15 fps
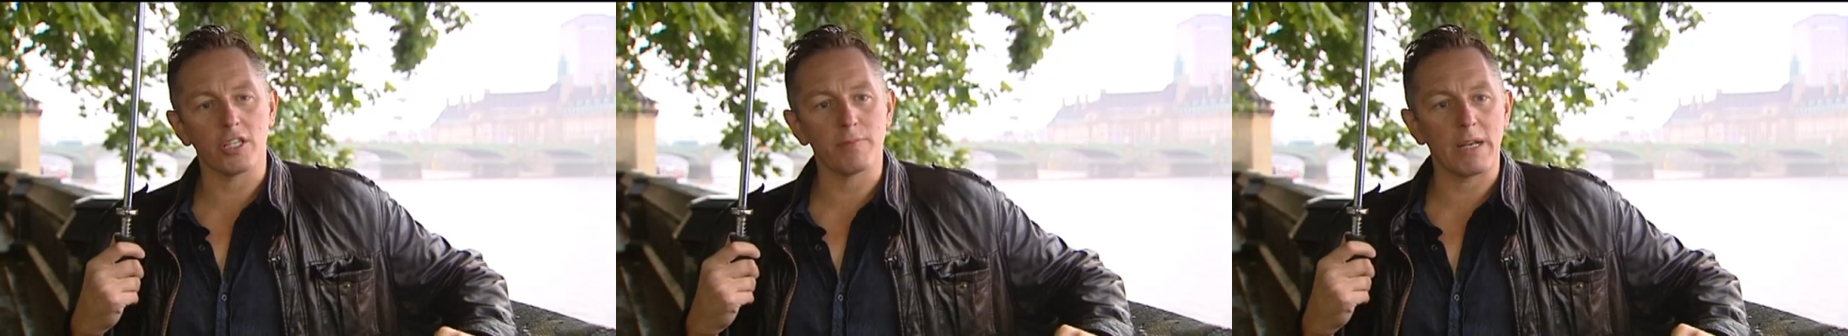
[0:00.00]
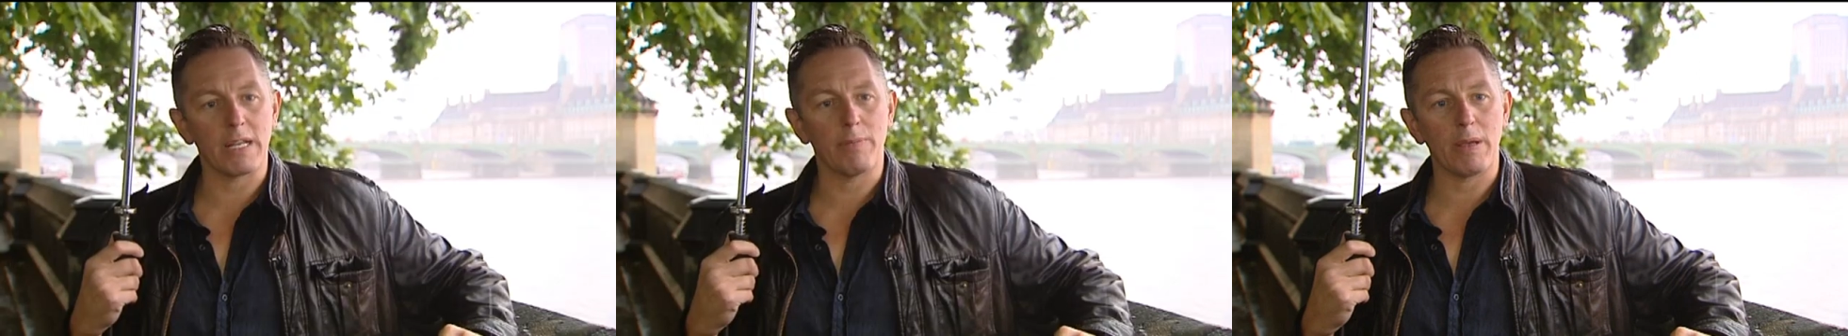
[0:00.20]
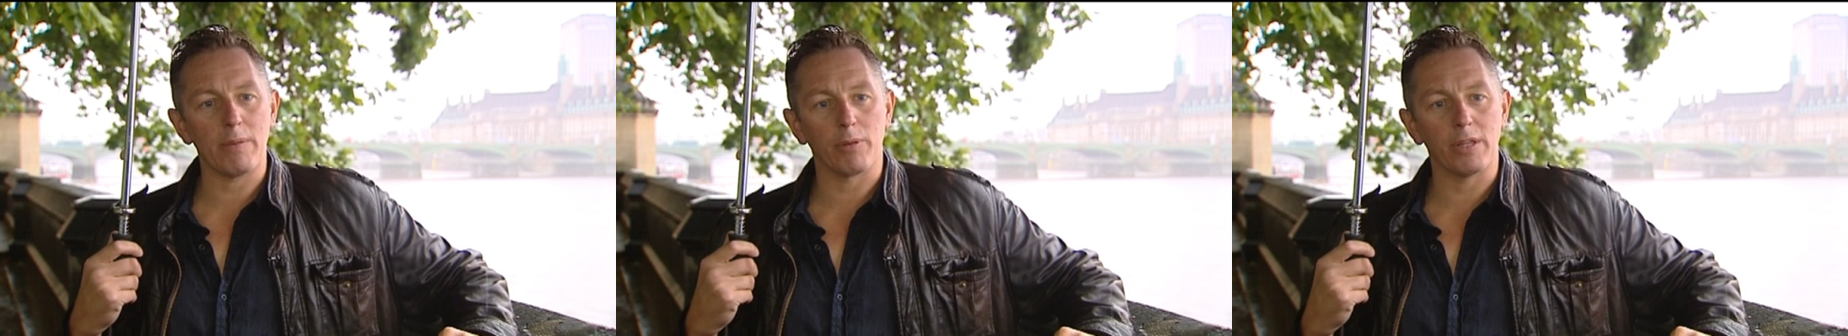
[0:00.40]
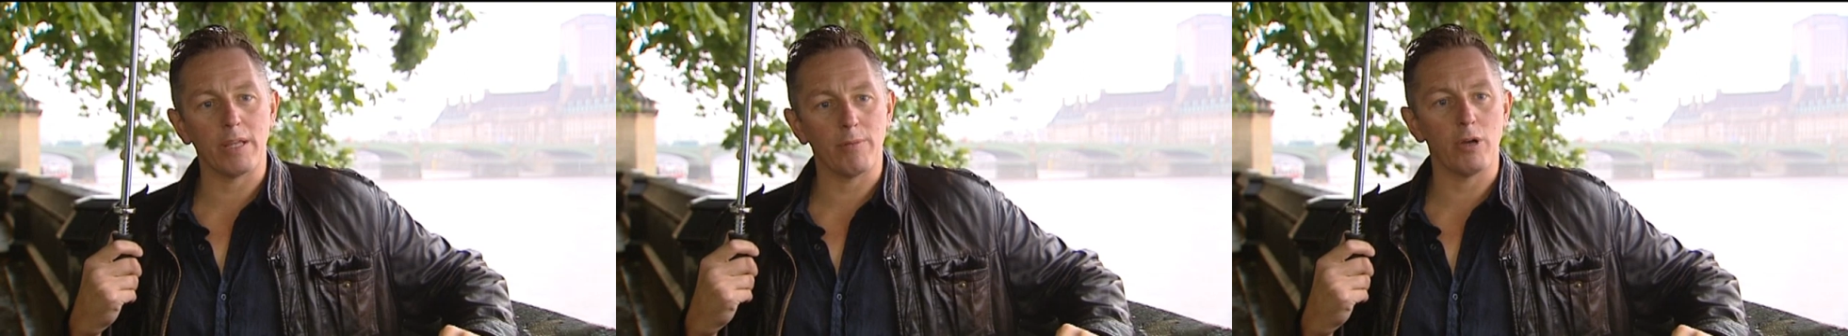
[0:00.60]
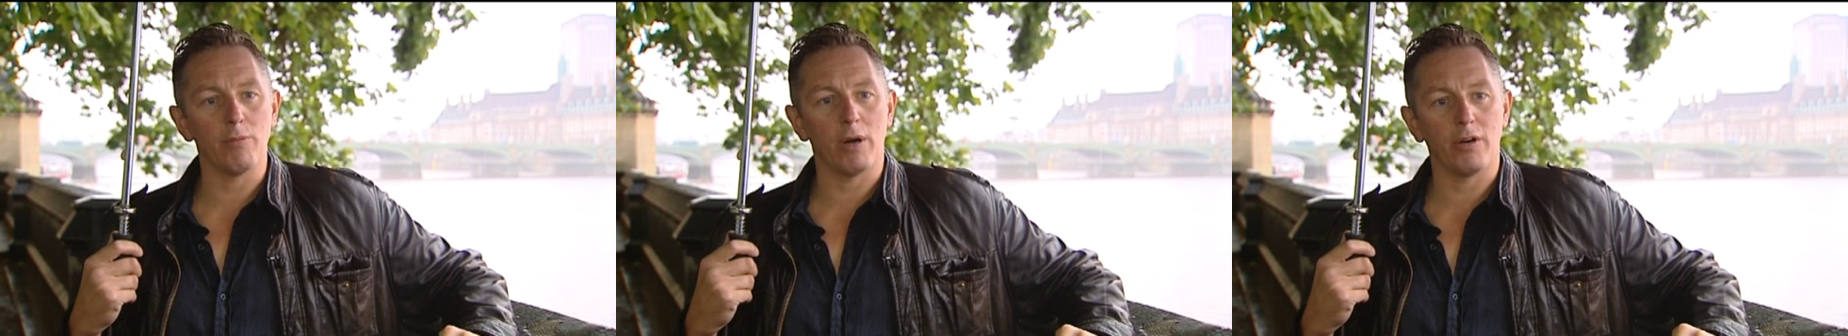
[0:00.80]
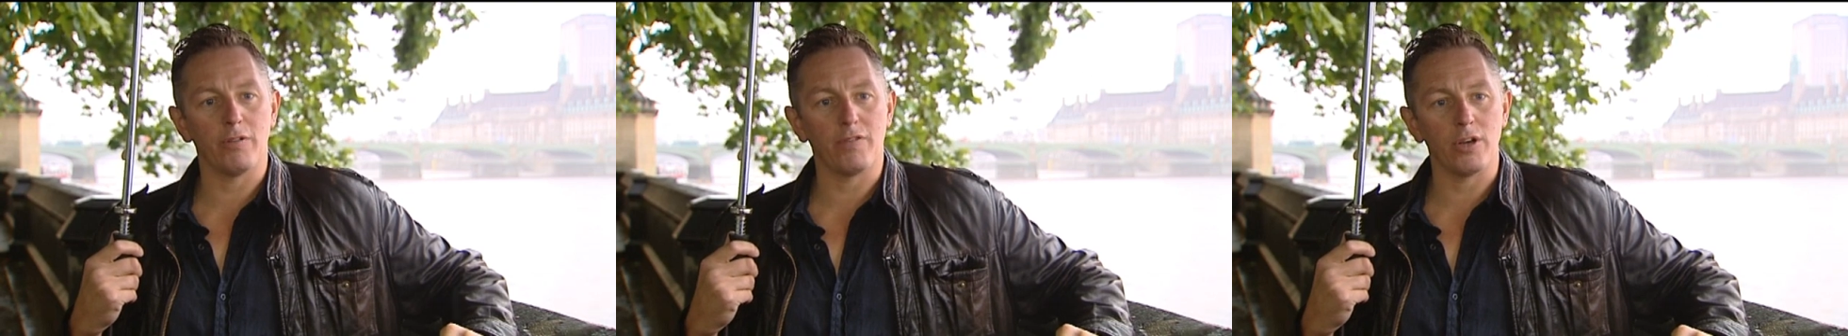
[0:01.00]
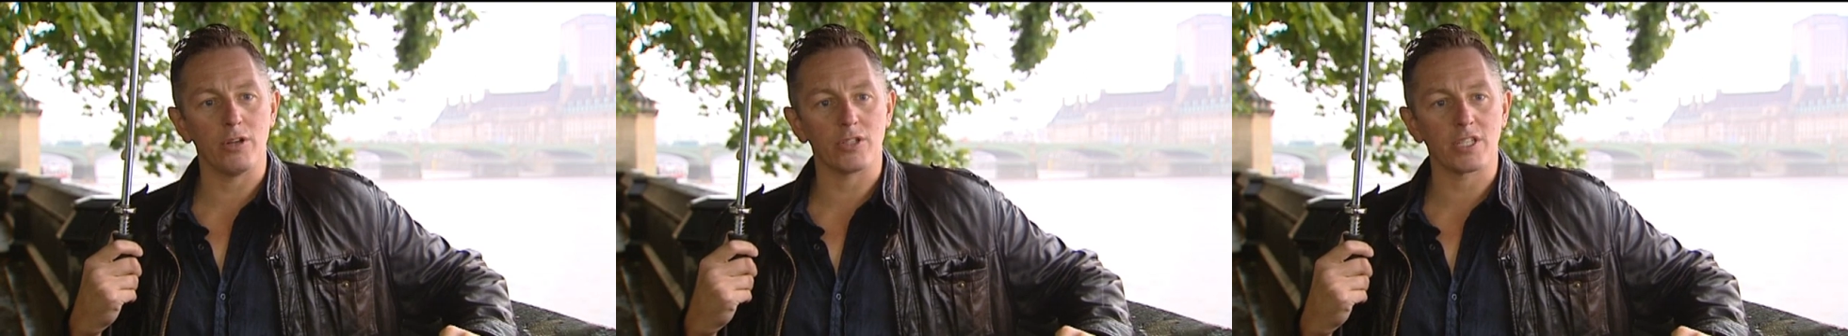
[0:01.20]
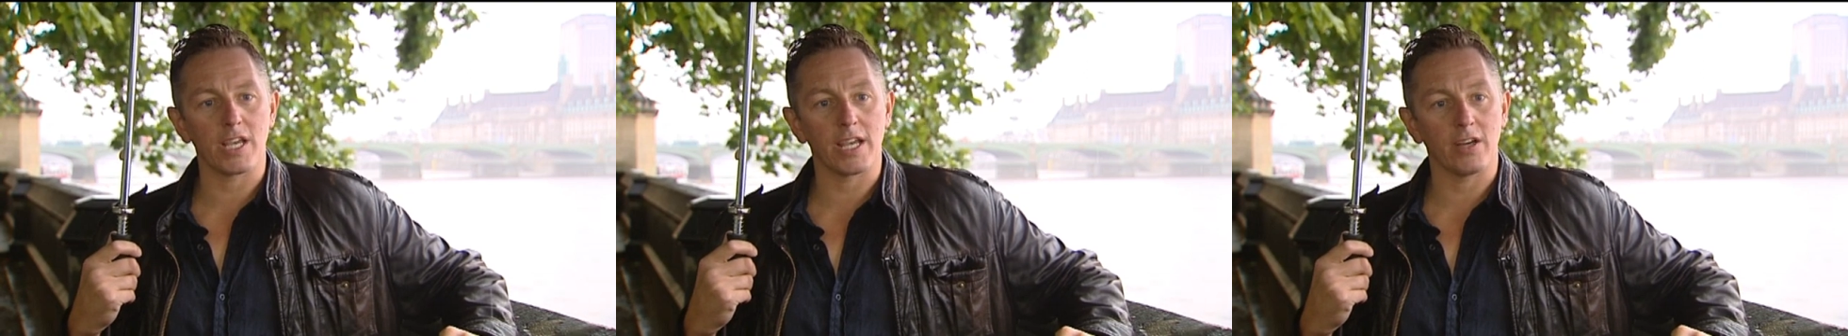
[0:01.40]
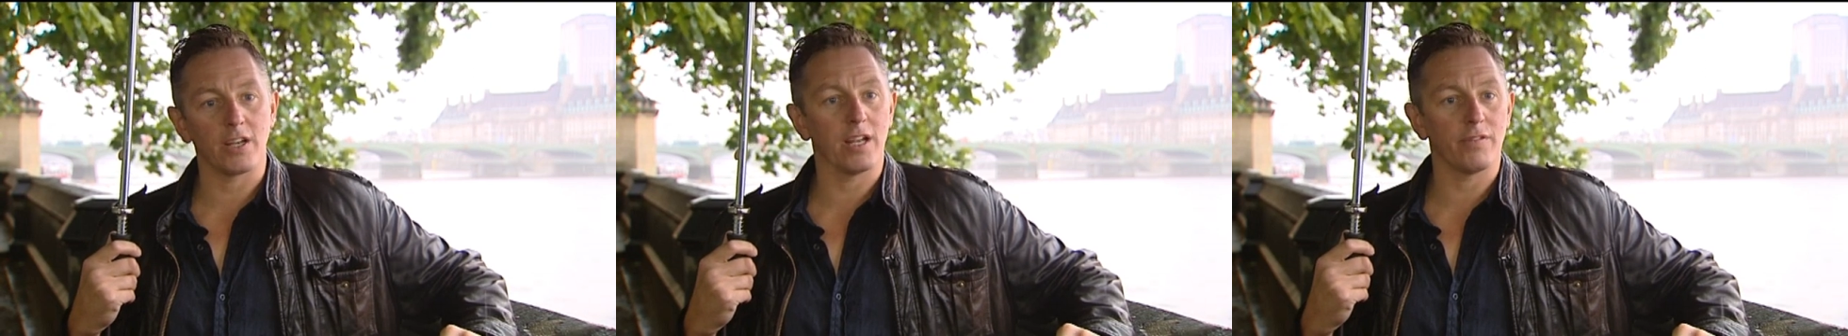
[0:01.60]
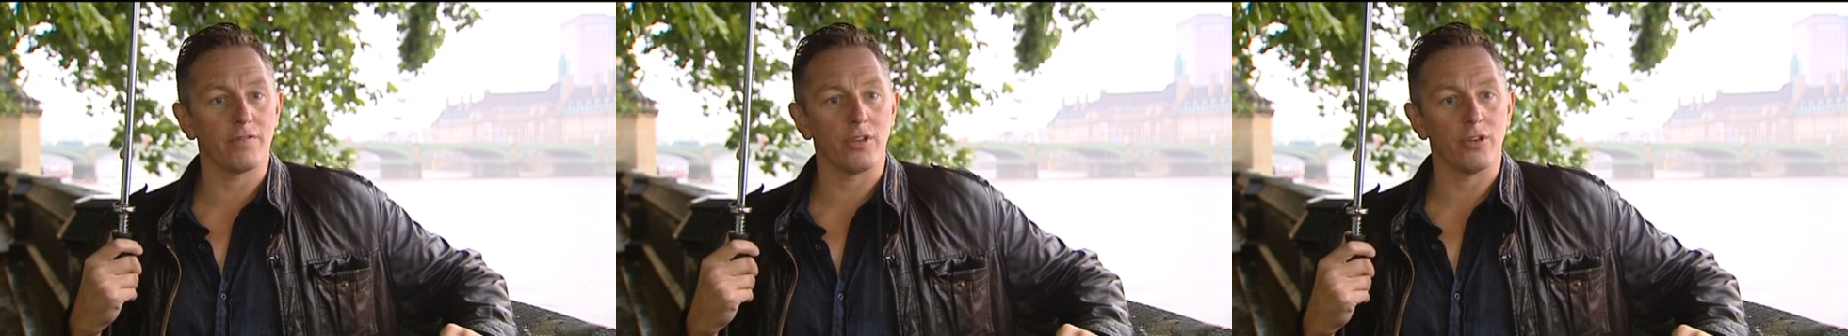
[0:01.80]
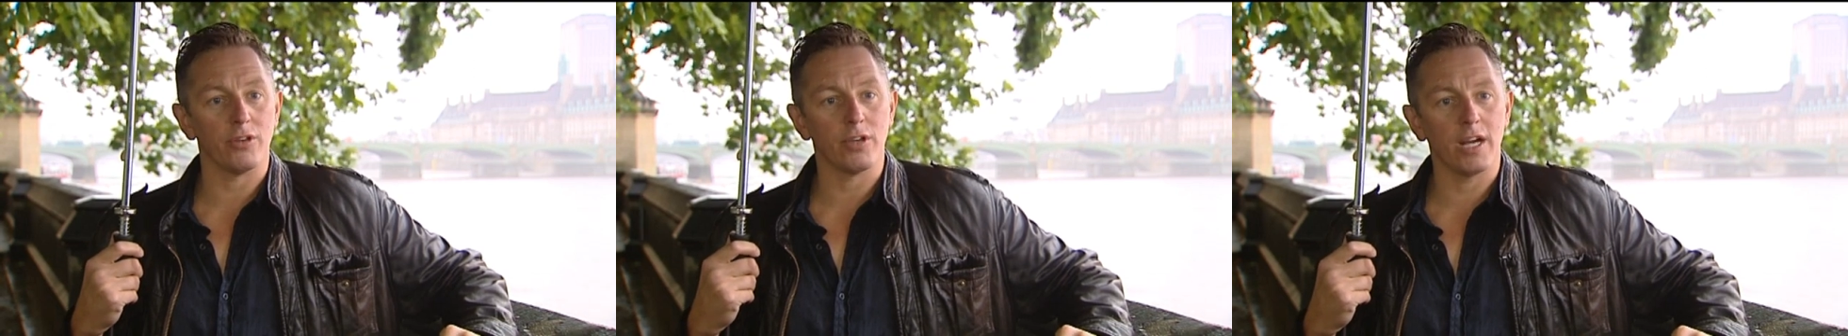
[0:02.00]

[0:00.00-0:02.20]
many people on their mobile phones saying, "I love you."